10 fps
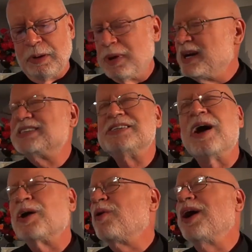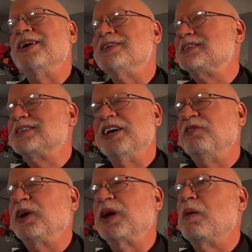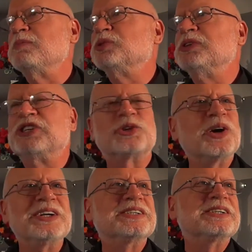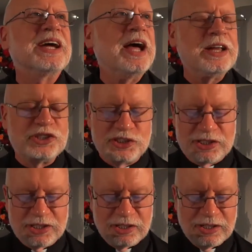but it's not grace if it comes with strings attached.